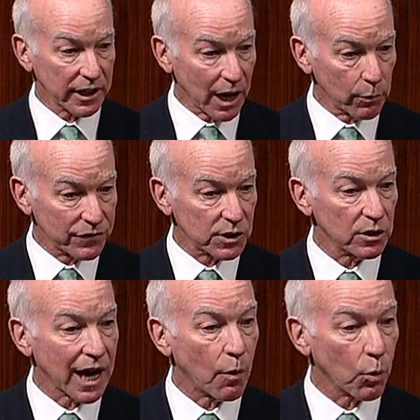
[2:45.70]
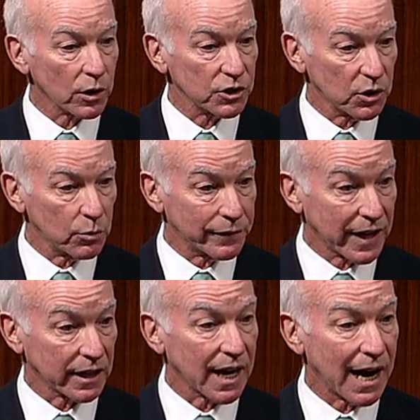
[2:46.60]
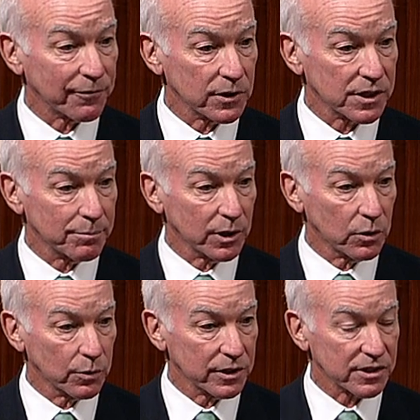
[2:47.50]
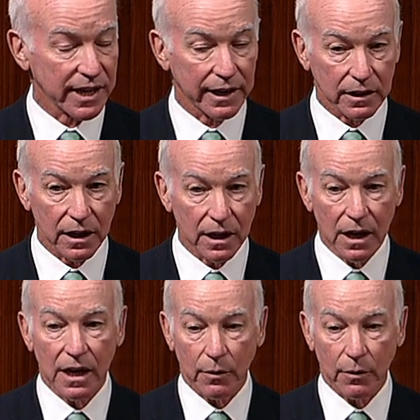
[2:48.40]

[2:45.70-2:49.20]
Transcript: Again, we've still got work to do. We've got to conference the bill with the Senate,